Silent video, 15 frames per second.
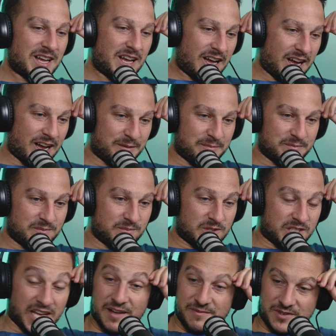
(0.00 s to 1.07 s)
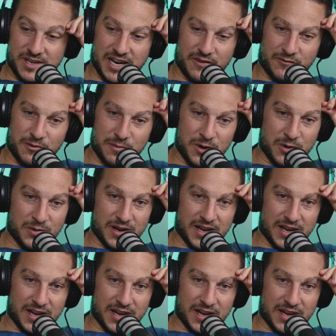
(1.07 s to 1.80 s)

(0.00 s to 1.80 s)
So yeah, going out for a meal